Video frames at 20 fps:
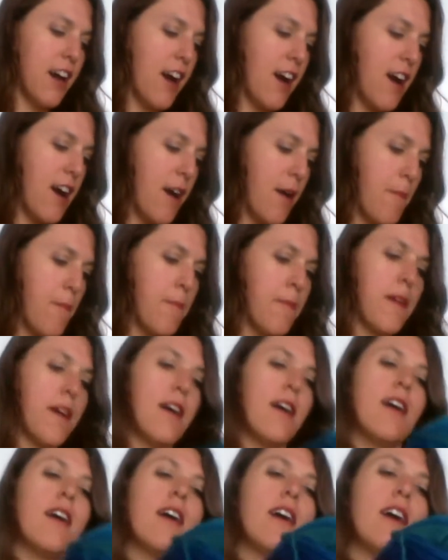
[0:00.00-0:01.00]
And
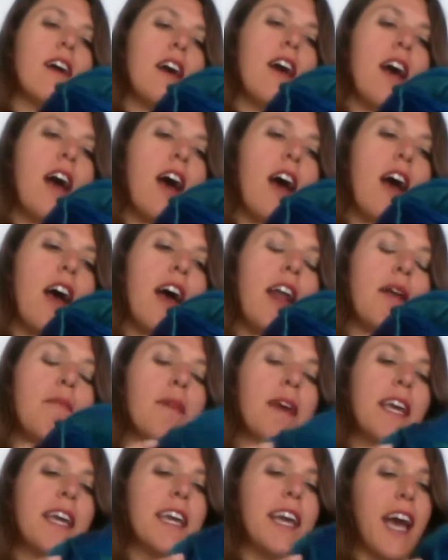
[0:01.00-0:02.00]
I'm
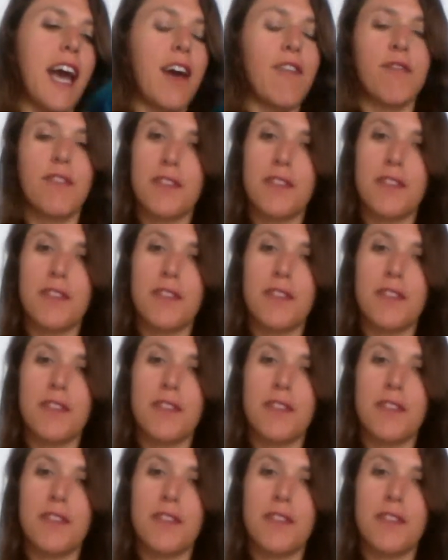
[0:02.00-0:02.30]
making a hat